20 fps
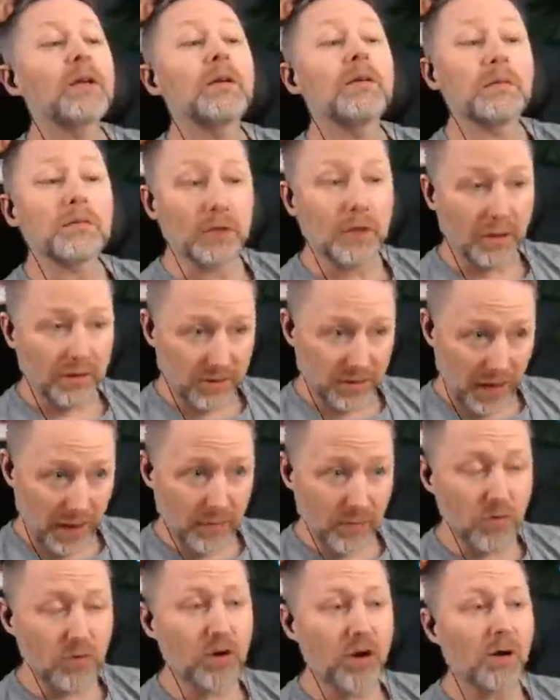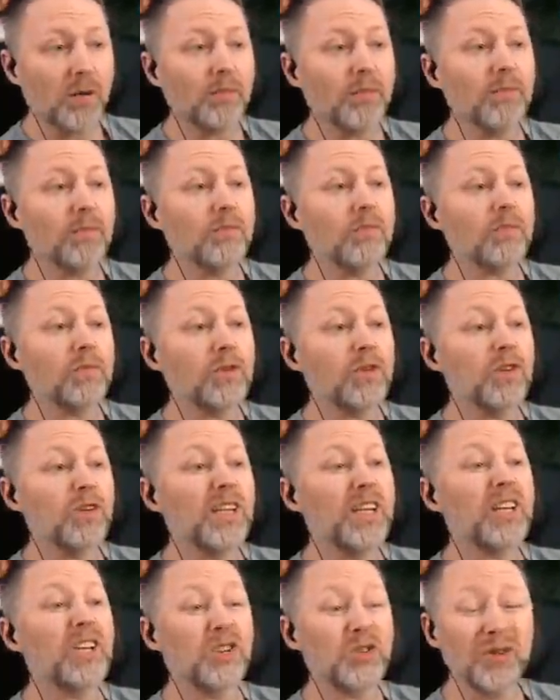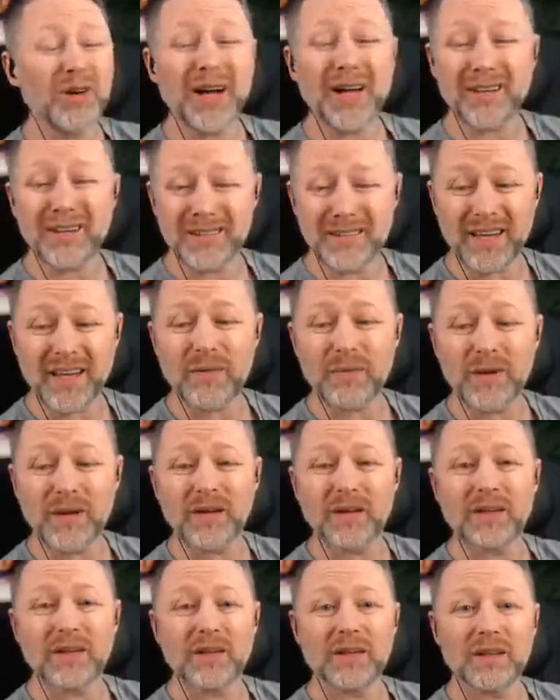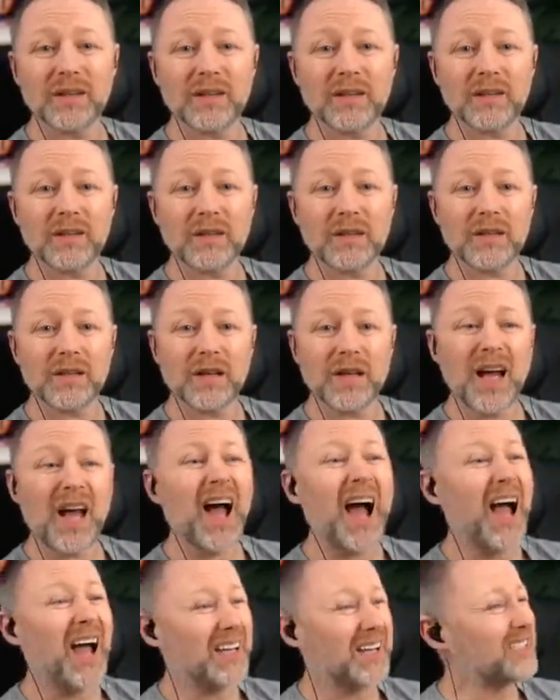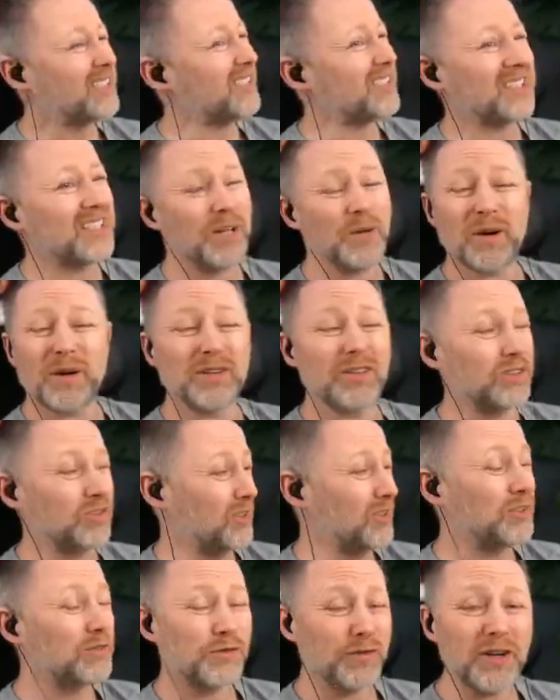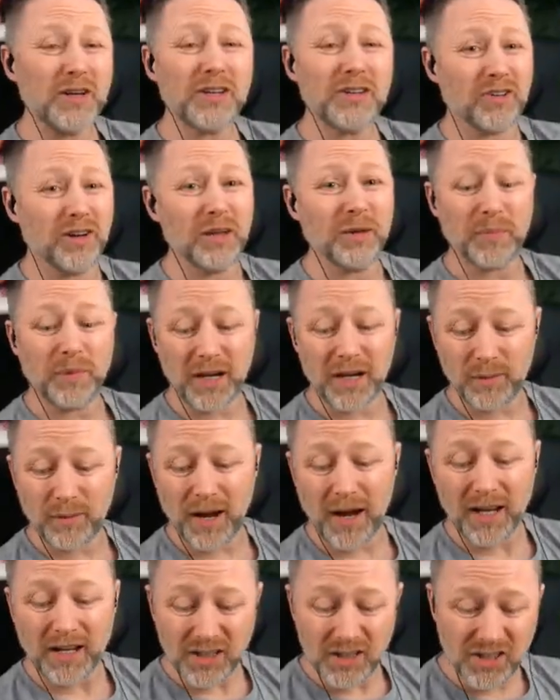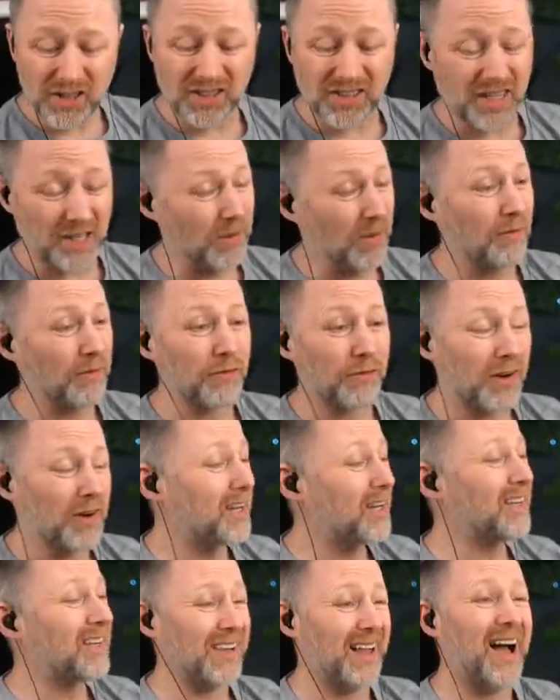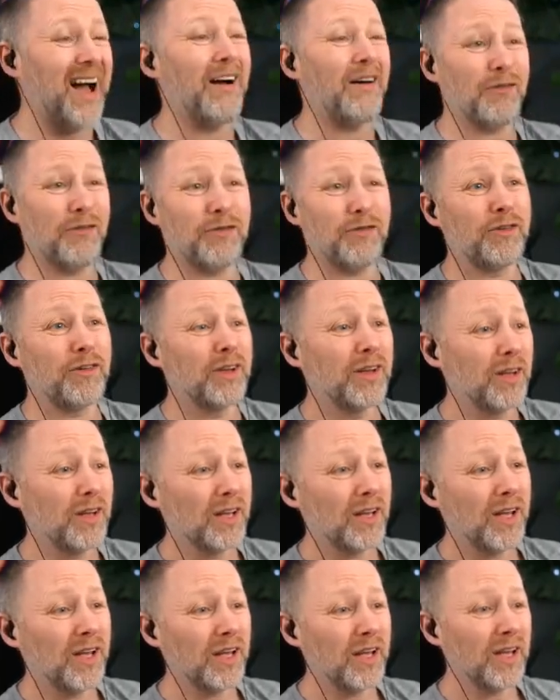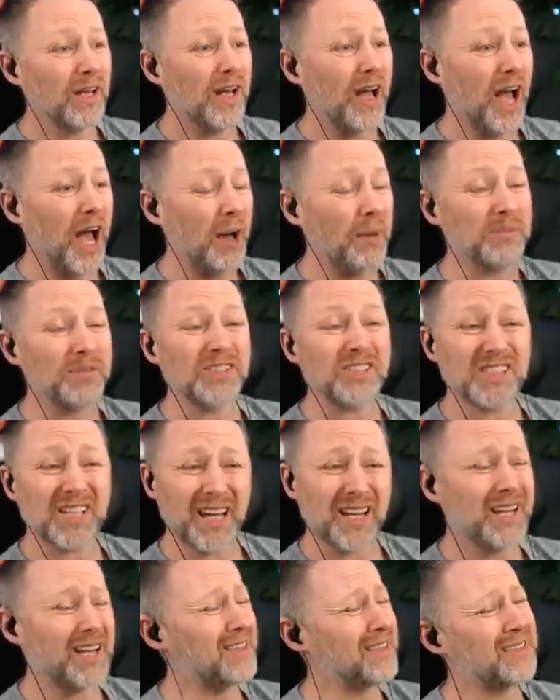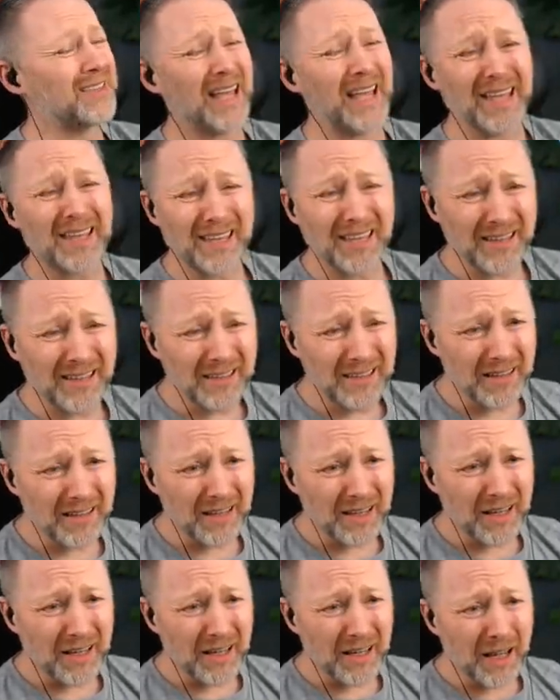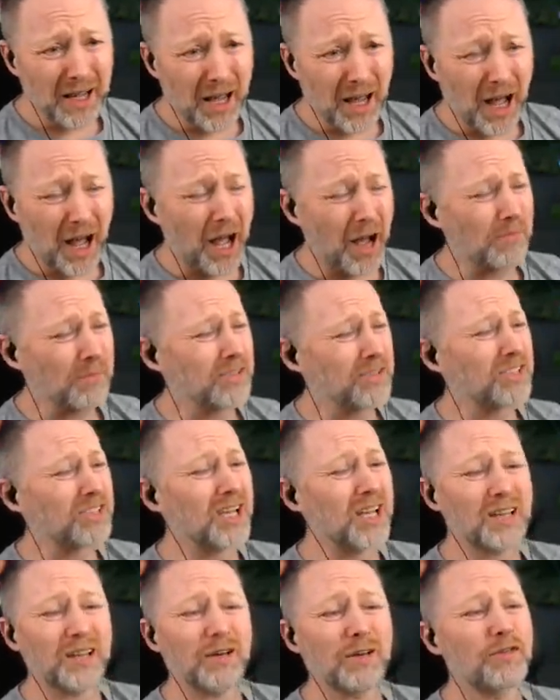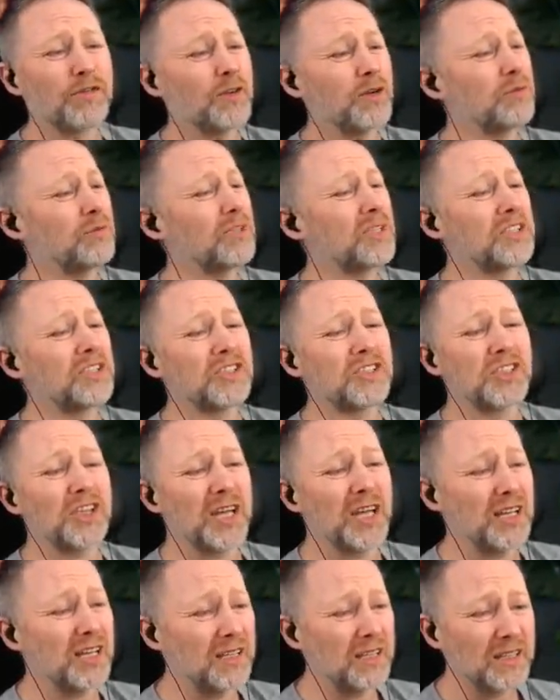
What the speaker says: The time will come where you're like, you know what I could do with? I could just do with, you know, he's fucking right, by the way. I could just do with a fucking laugh. I'm sick of thinking. I'm sick of feeling like shite.